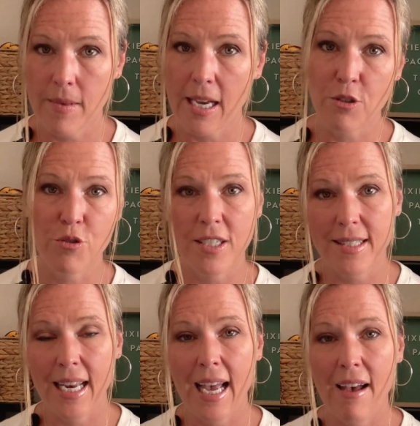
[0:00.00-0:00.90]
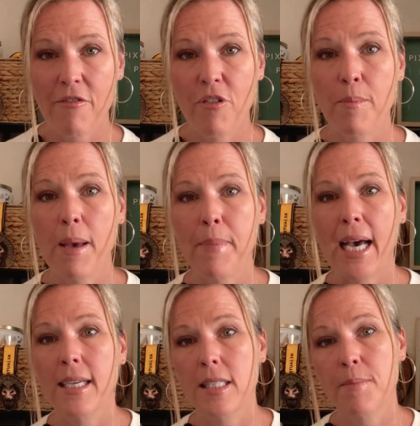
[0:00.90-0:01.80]
extras that I have from my
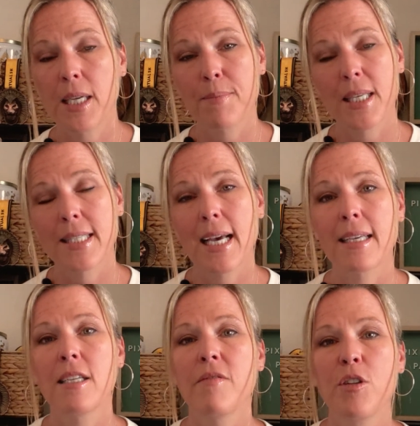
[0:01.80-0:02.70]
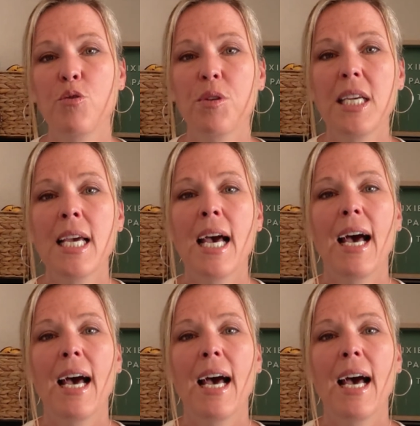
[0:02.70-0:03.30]
bag. Sometimes I sell individually.